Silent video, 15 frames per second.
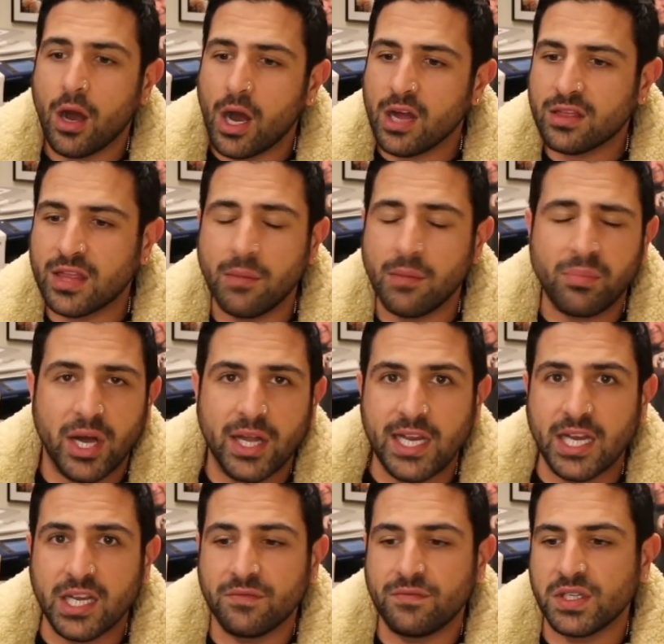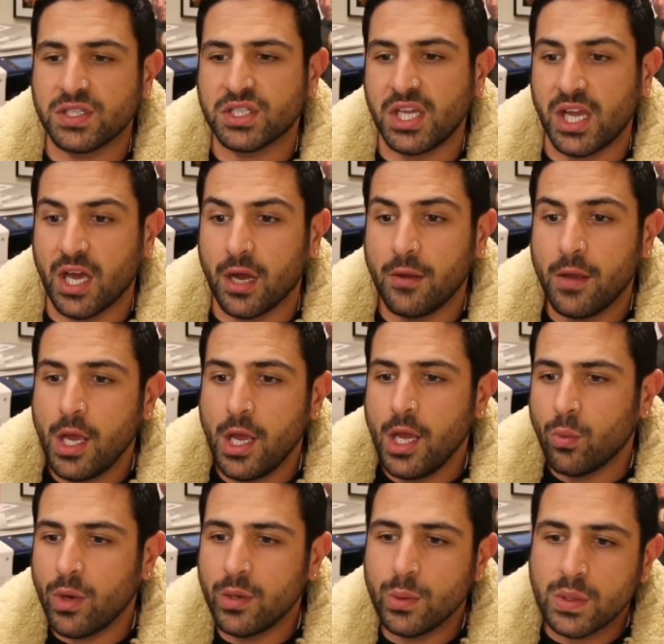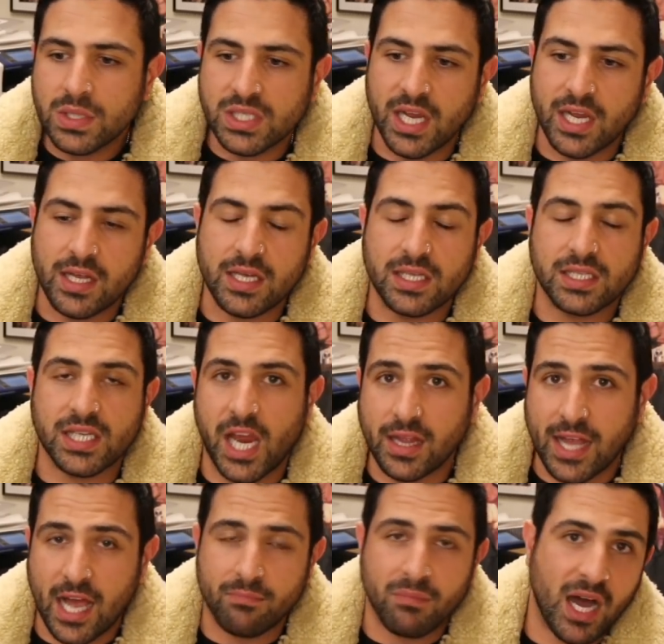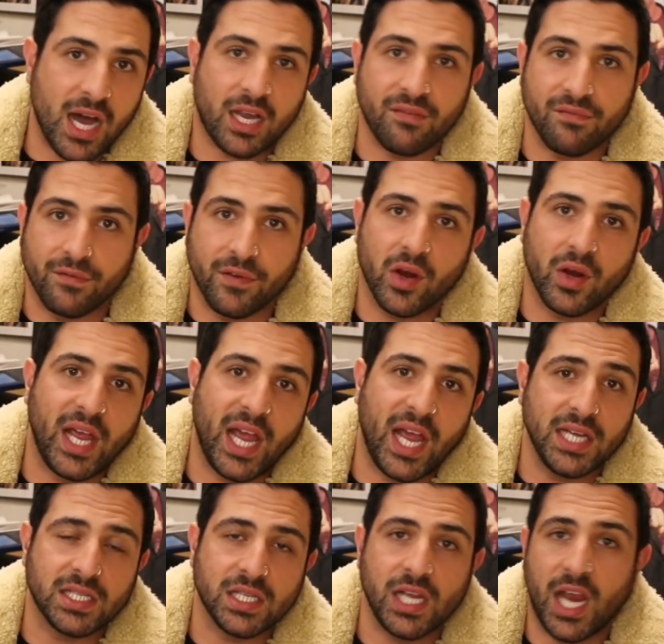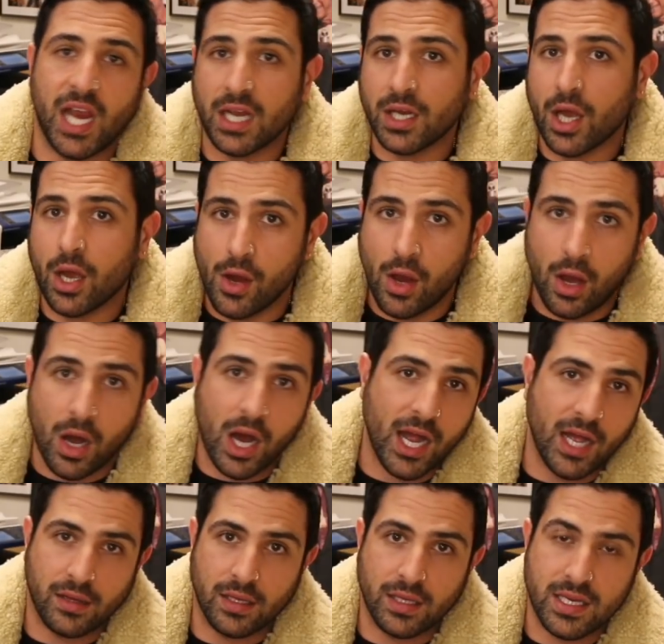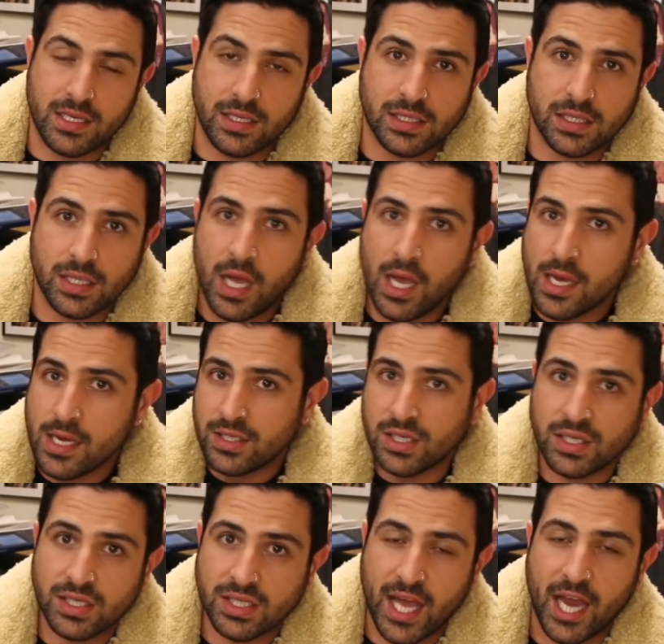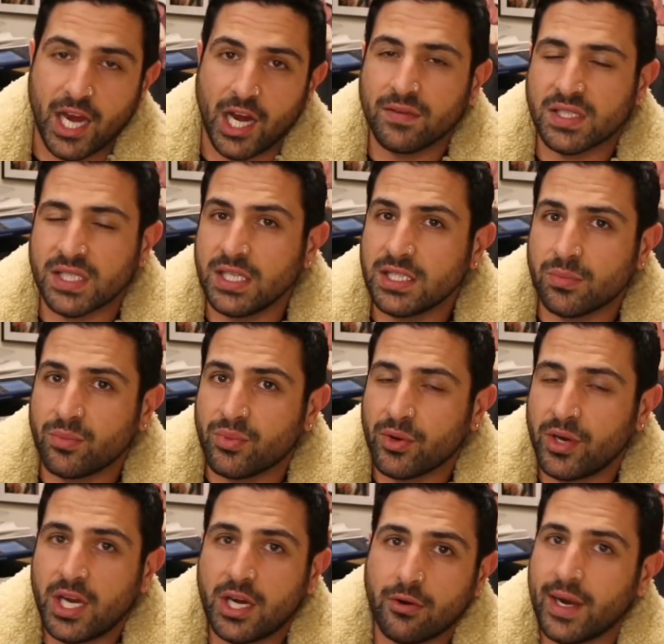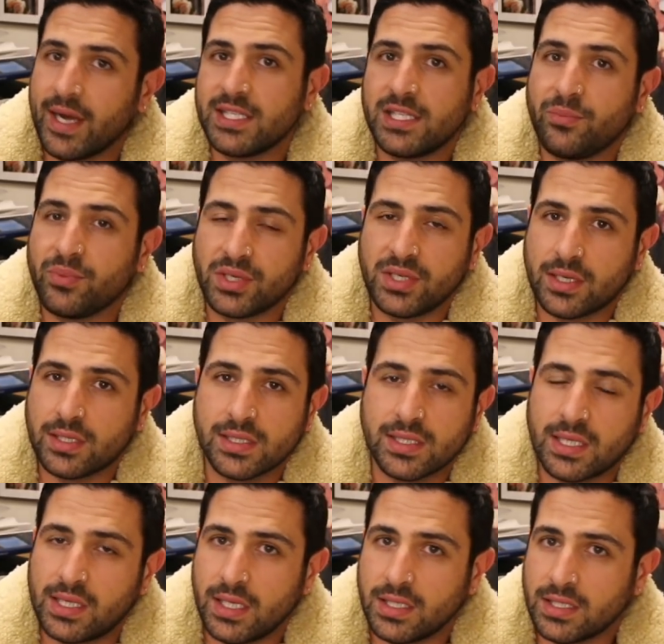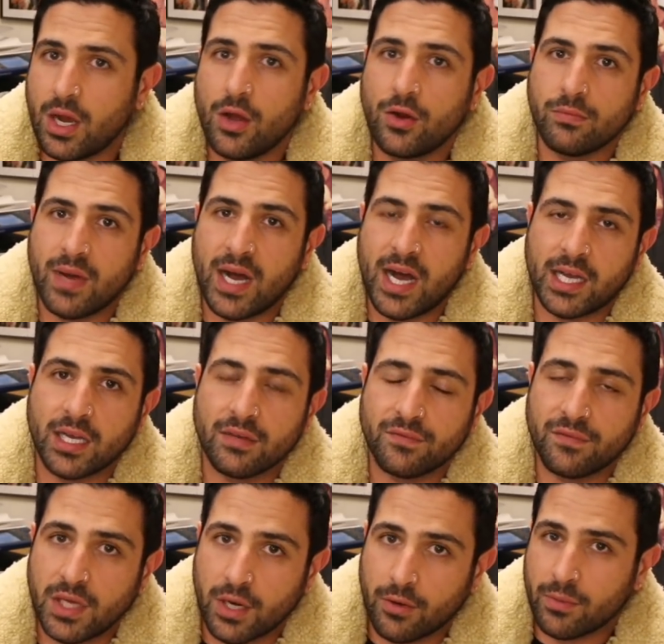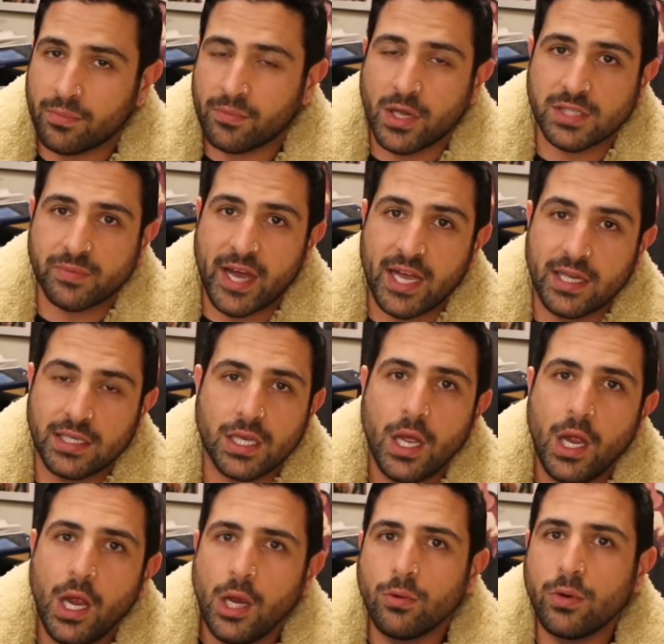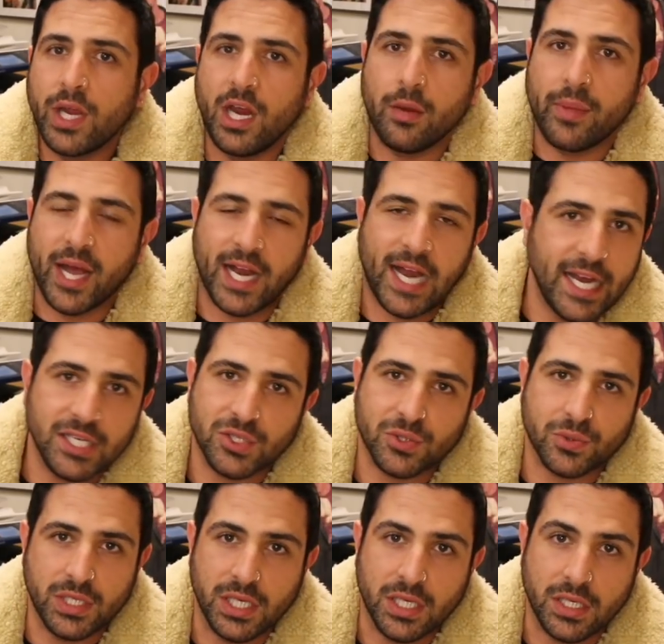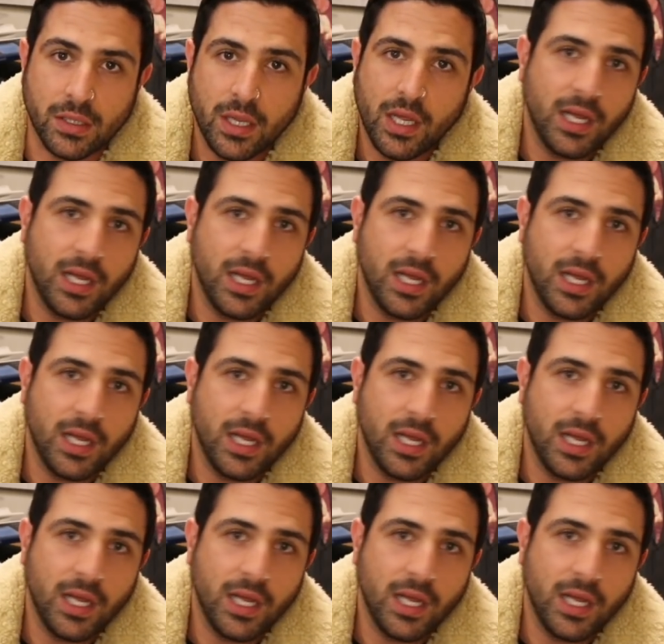I think by the end of this year, we will see this hit that mark very easily and go higher than this. Just saying, I've seen some pretty crazy predictions that the total market for the crypto space will hit about $8 trillion.